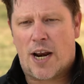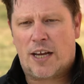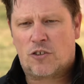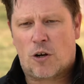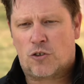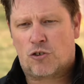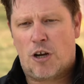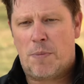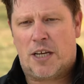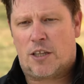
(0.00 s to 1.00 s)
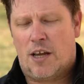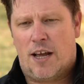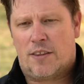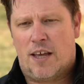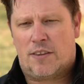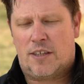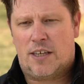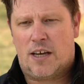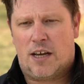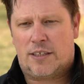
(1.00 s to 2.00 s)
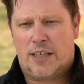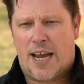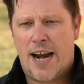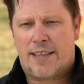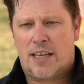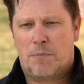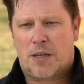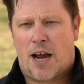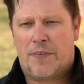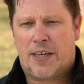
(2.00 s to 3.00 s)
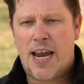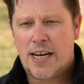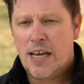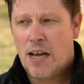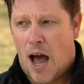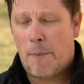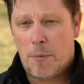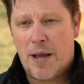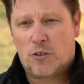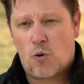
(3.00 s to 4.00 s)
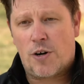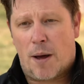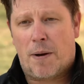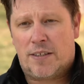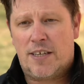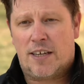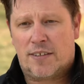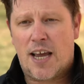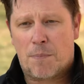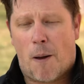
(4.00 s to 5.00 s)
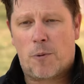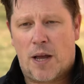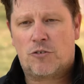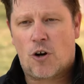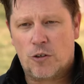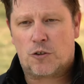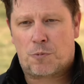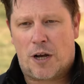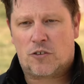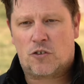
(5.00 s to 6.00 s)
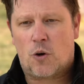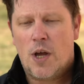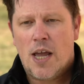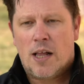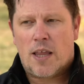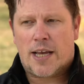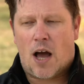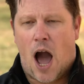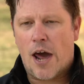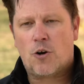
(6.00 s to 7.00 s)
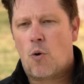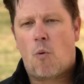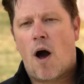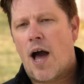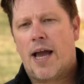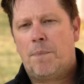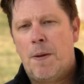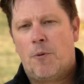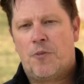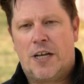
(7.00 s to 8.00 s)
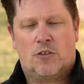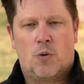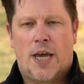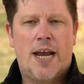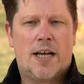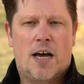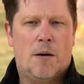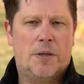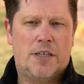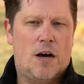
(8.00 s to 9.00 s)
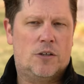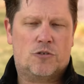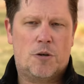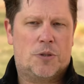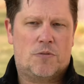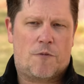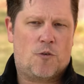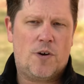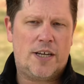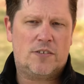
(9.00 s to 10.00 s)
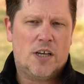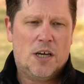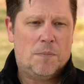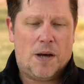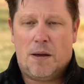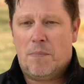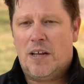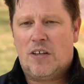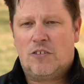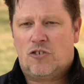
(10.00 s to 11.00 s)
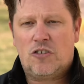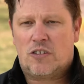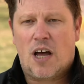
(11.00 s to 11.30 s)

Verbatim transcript: and I start screaming at the at, at the uh, the gate attendant behind the gate, I'm going to be escorted out by TSA and probably have charges pressed. So, like, I don't know why people think it's okay to come and yell and scream at the referees, but it, it's just